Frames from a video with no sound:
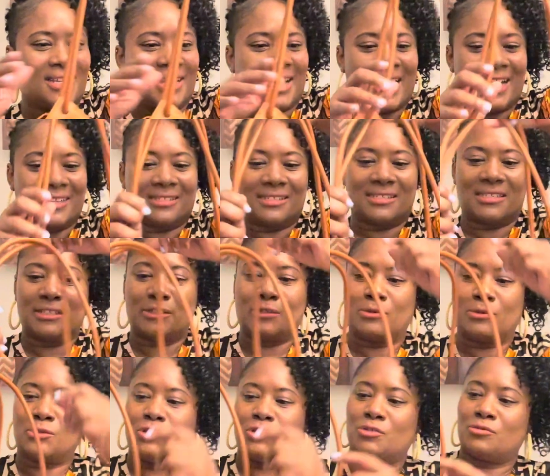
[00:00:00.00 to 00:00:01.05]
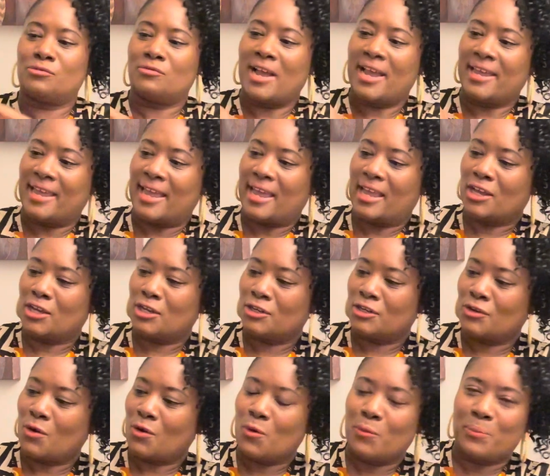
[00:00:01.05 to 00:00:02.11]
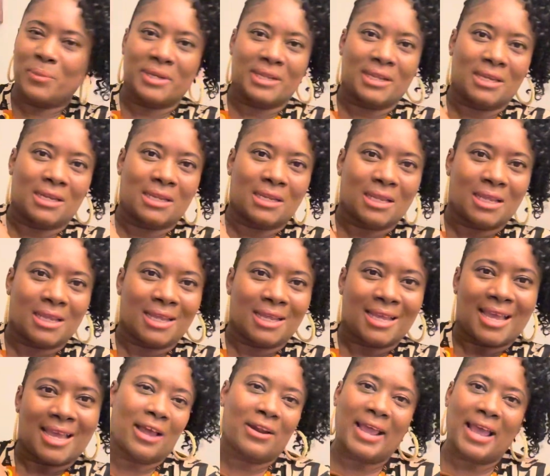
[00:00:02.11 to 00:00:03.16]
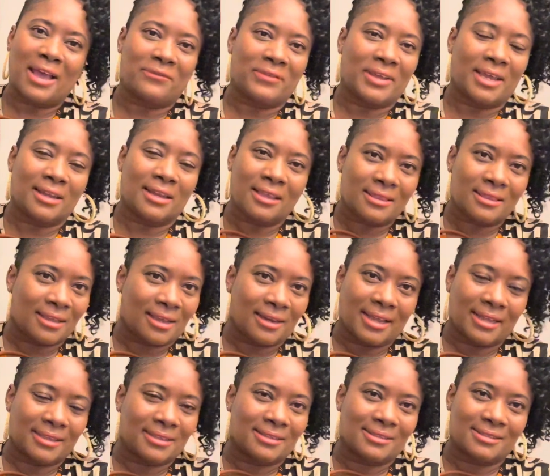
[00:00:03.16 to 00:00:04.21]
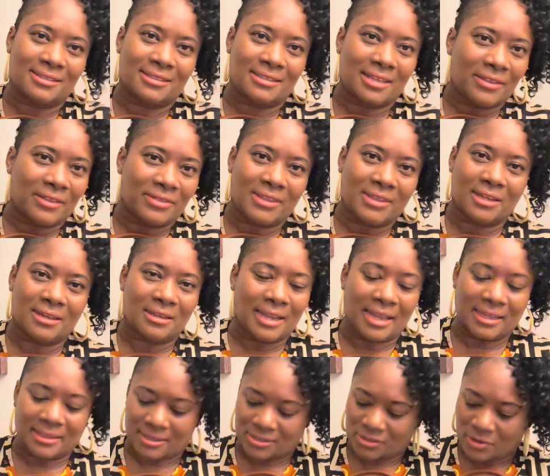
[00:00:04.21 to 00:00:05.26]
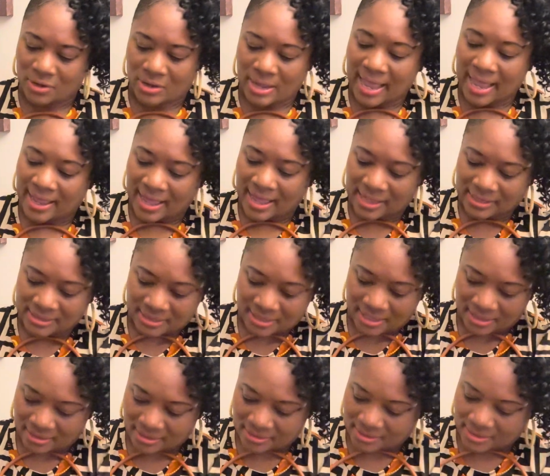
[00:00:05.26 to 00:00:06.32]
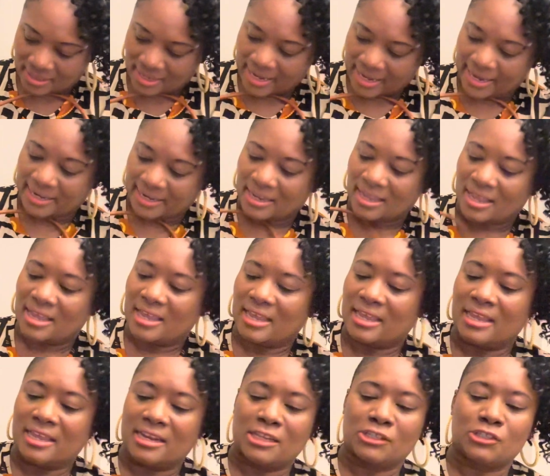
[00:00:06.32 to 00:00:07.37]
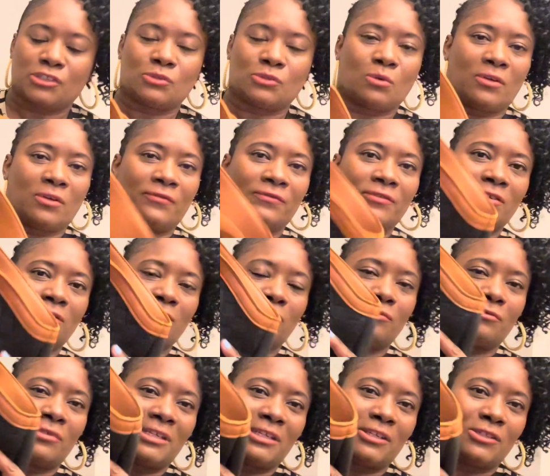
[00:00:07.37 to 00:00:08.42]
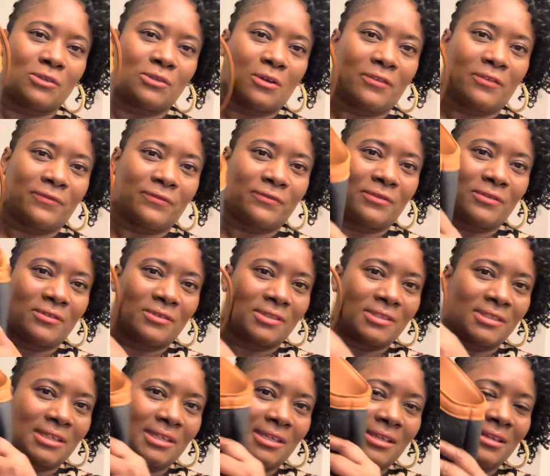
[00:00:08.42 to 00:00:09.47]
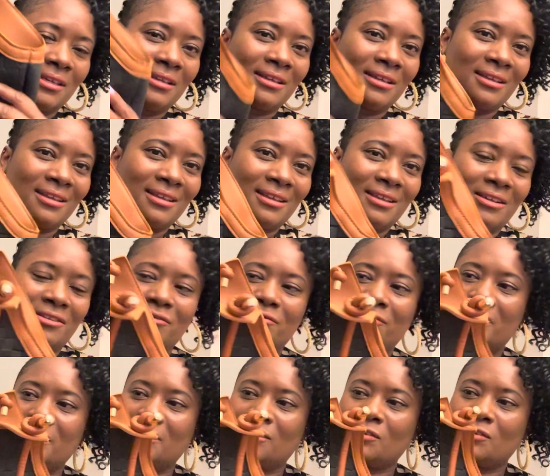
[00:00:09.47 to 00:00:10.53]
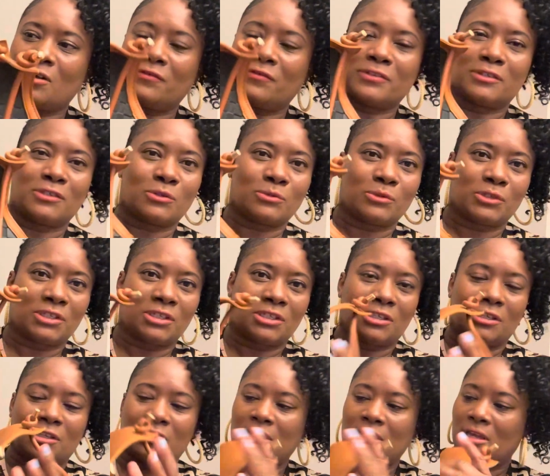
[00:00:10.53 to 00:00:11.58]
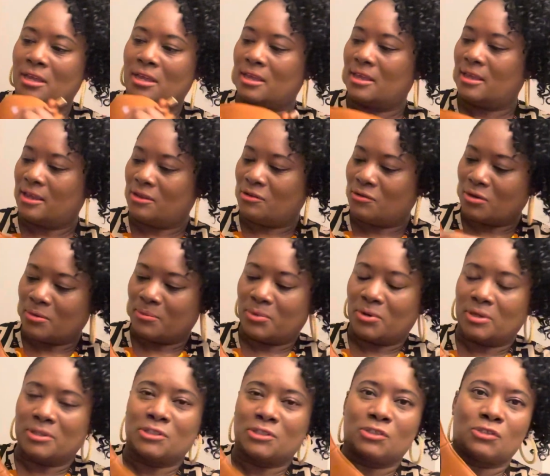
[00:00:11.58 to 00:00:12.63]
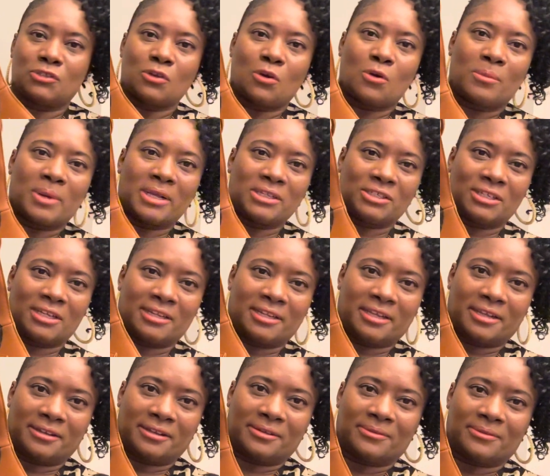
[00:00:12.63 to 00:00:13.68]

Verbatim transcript: Has this little triangular opening. I have anything like this. Nothing like this. So I had to get this. And it is soft, really soft, see? Really soft, squishy. You can put so much in there.